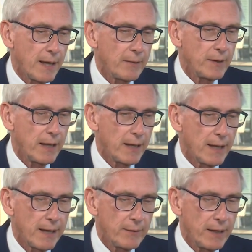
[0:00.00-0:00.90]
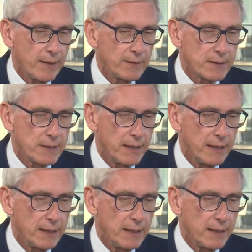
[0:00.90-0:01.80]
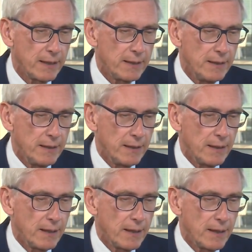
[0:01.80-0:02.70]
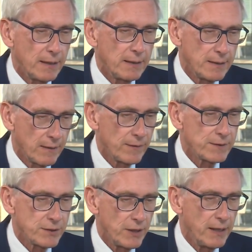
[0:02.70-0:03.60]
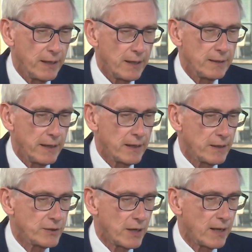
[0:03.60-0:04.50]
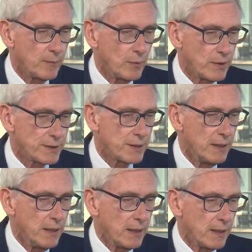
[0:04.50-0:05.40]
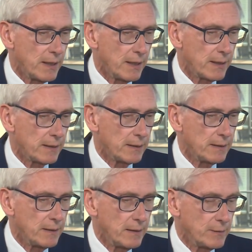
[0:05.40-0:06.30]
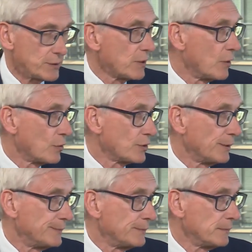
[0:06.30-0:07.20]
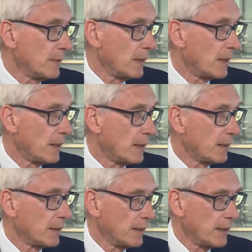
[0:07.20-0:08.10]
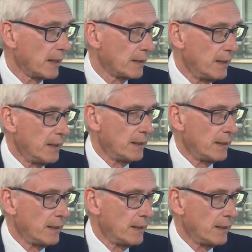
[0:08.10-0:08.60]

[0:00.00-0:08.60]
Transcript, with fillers: I would have to say the toughest day on the job was Kenosha. That